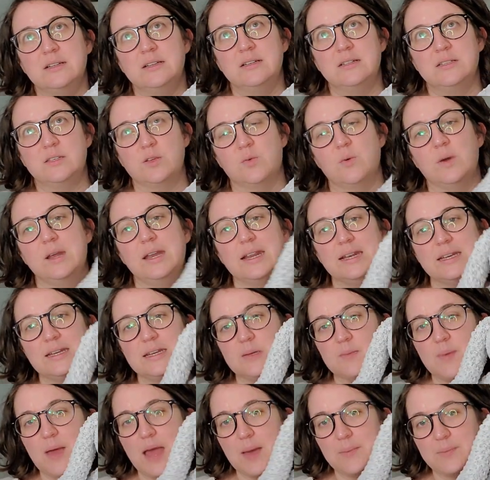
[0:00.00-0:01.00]
So what
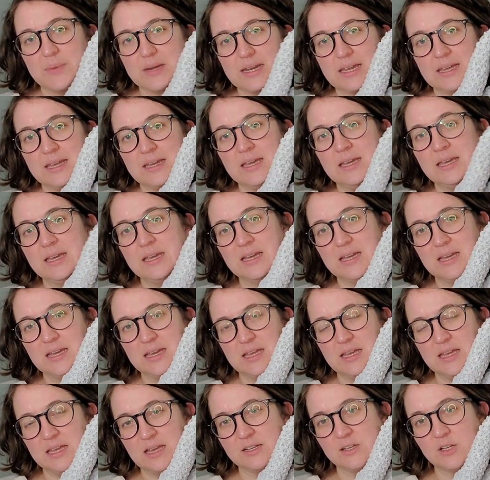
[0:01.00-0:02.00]
ended up happening?
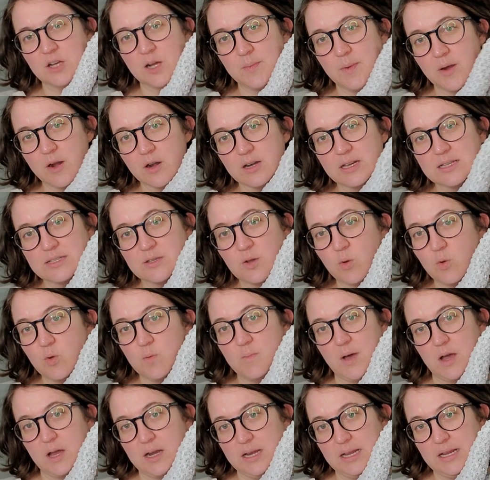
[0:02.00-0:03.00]
I took apart his
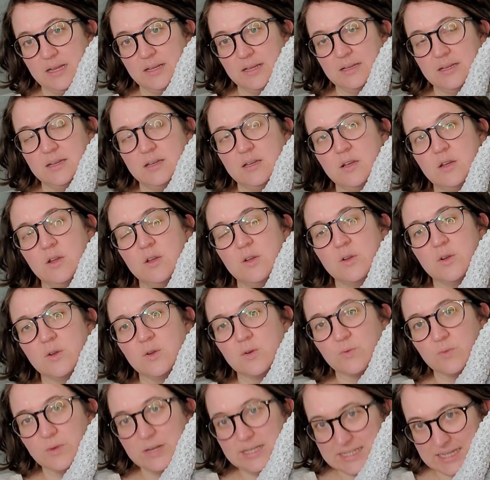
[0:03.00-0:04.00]
whole body,
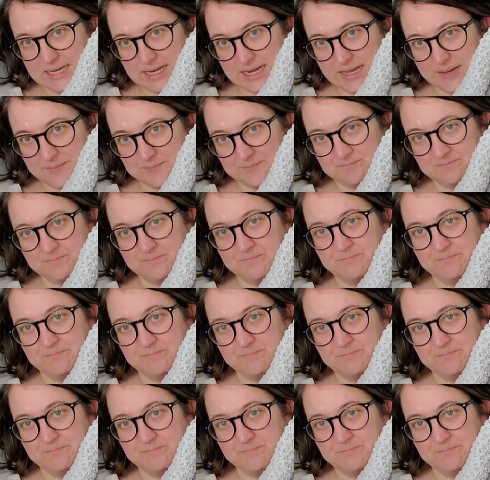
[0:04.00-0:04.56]
redid it